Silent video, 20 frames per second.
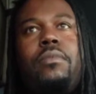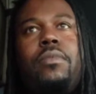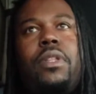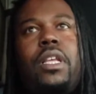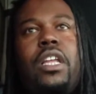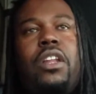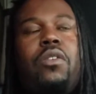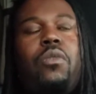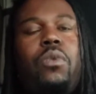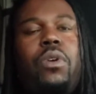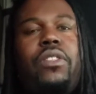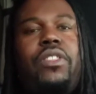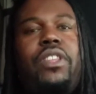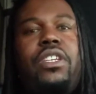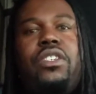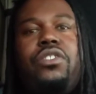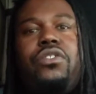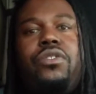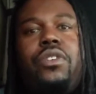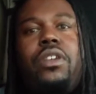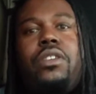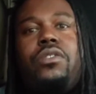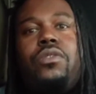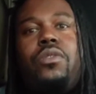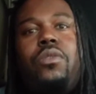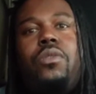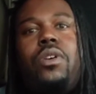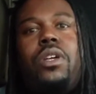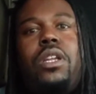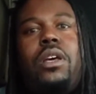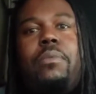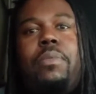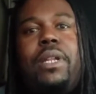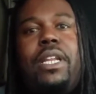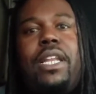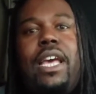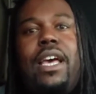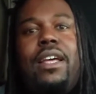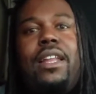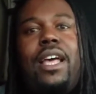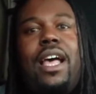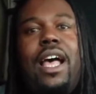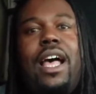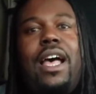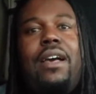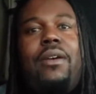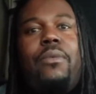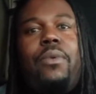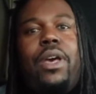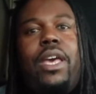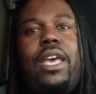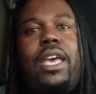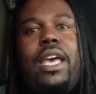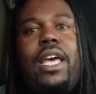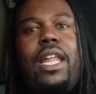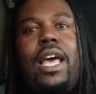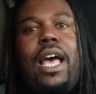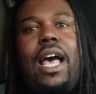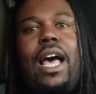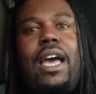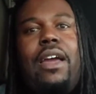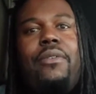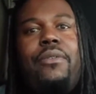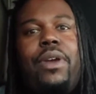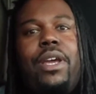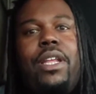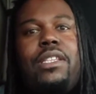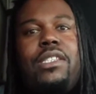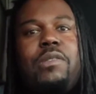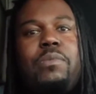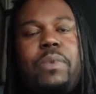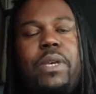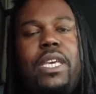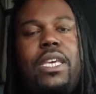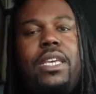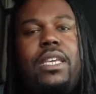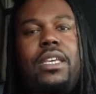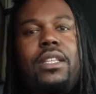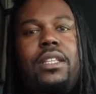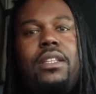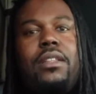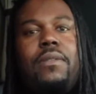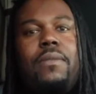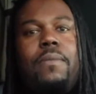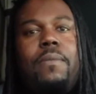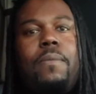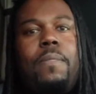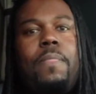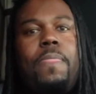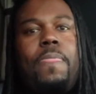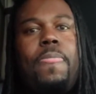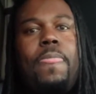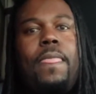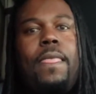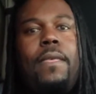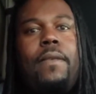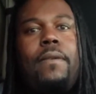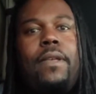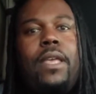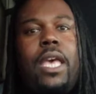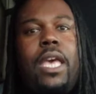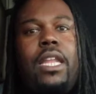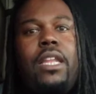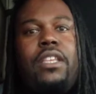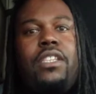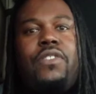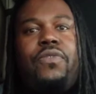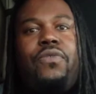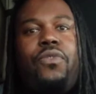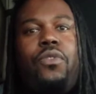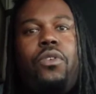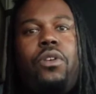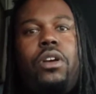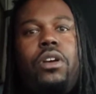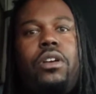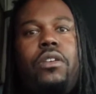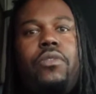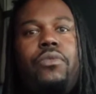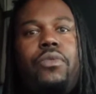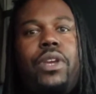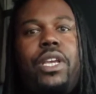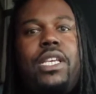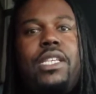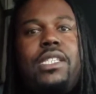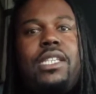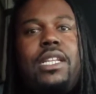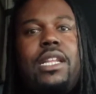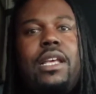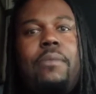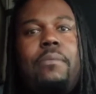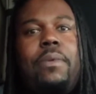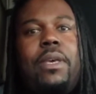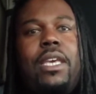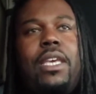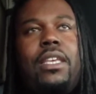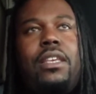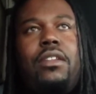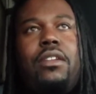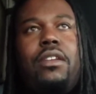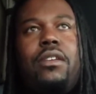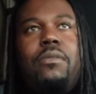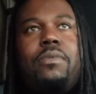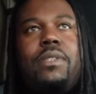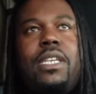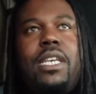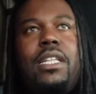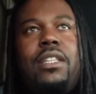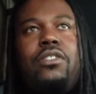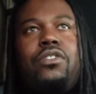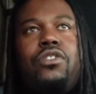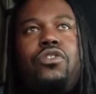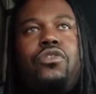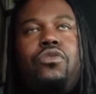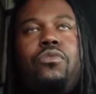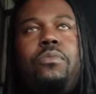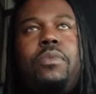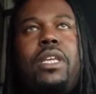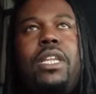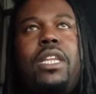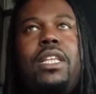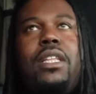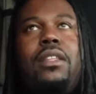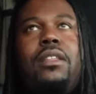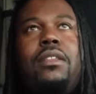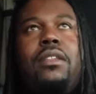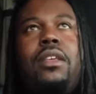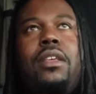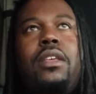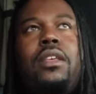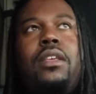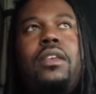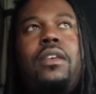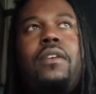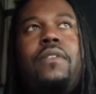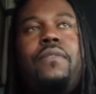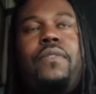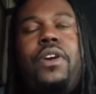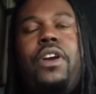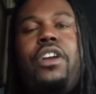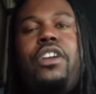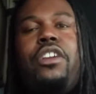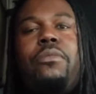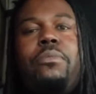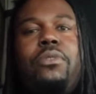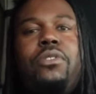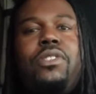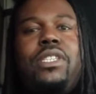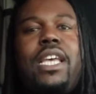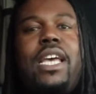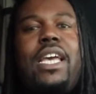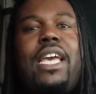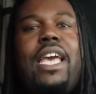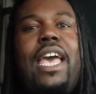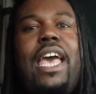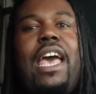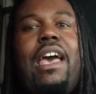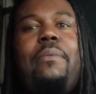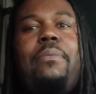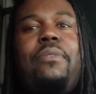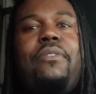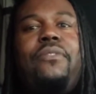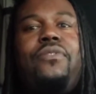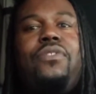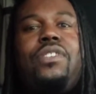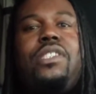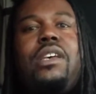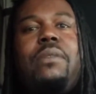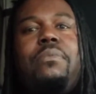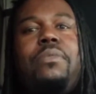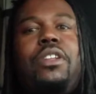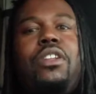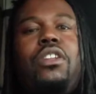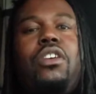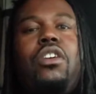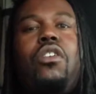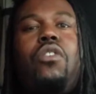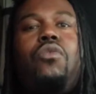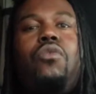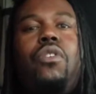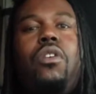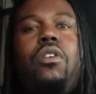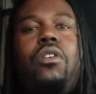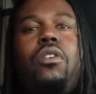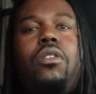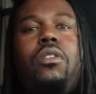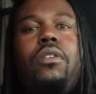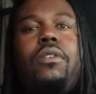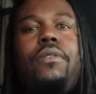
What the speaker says: They don't want these trucks going up and down the highway at a high rate of speed. And it's for good reason. I mean, you know what I'm saying? There's too many variables that can happen for something to go wrong.